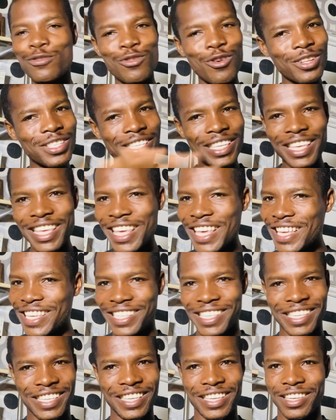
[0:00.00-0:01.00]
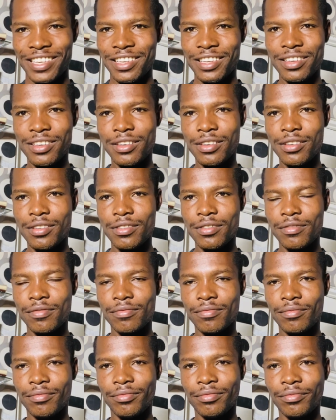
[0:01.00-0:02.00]
not easy.
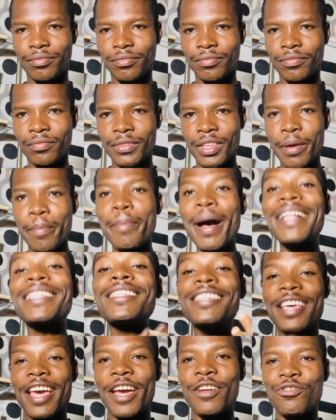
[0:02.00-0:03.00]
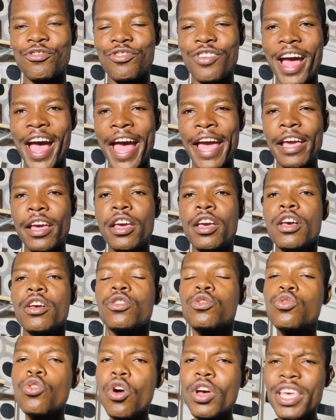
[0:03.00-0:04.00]
But yeah, try.
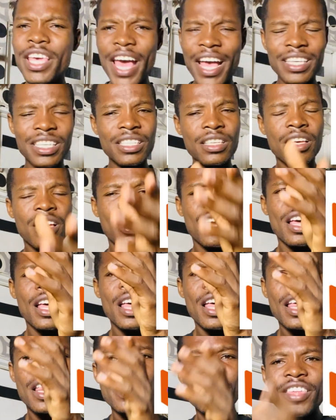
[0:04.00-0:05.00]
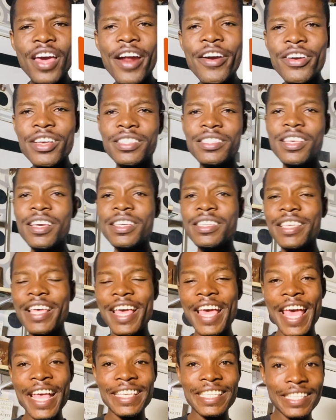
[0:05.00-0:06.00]
So yes, there is this
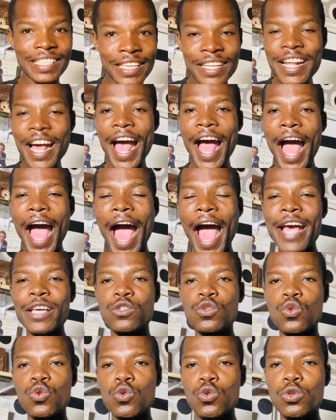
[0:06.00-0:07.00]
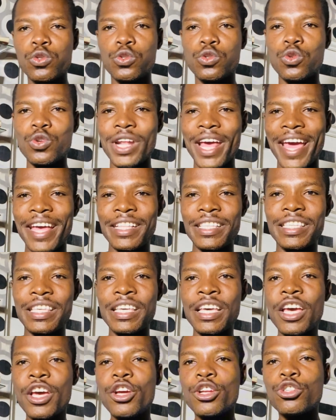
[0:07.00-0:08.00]
senior high school student
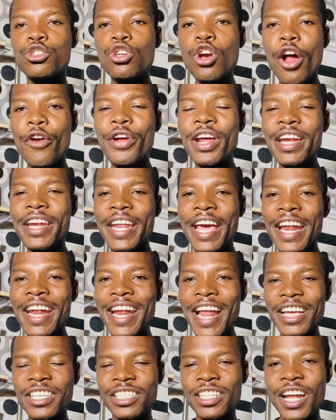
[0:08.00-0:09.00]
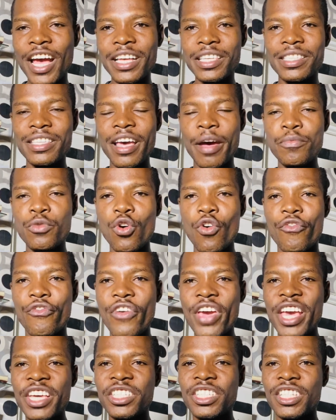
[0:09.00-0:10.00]
during the National STEM
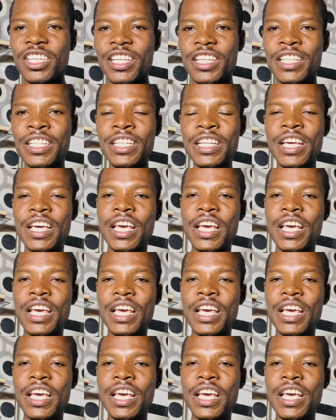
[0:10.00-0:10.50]
Innovation